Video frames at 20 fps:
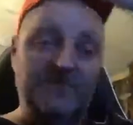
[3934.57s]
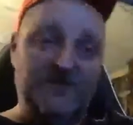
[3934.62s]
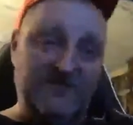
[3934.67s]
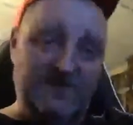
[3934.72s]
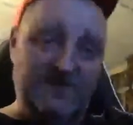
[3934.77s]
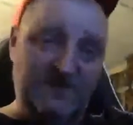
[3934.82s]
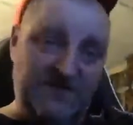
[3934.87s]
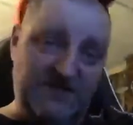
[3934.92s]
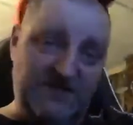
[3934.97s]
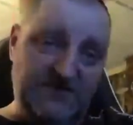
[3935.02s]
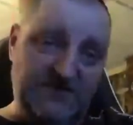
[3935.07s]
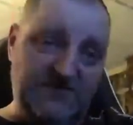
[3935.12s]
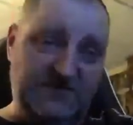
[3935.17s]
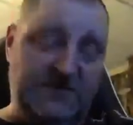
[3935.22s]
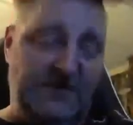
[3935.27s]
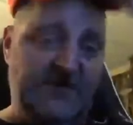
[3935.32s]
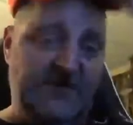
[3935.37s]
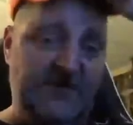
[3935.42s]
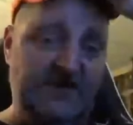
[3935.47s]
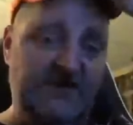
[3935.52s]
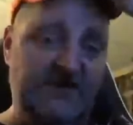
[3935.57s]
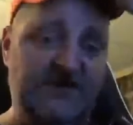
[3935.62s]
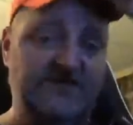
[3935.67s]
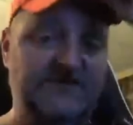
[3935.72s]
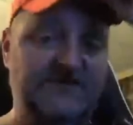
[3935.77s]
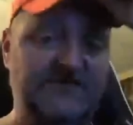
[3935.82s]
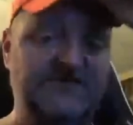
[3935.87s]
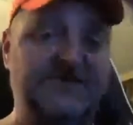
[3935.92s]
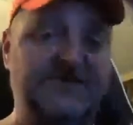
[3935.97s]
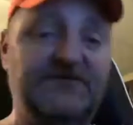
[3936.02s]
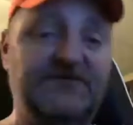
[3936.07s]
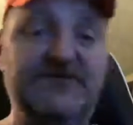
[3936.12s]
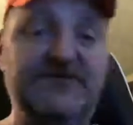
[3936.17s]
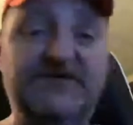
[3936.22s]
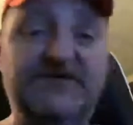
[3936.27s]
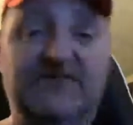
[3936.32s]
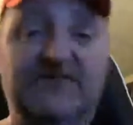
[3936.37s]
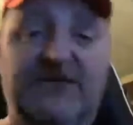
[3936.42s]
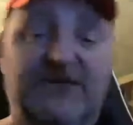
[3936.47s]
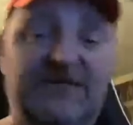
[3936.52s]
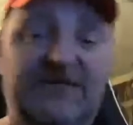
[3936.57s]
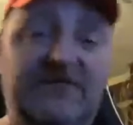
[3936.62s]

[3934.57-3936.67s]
then try to get some sleep.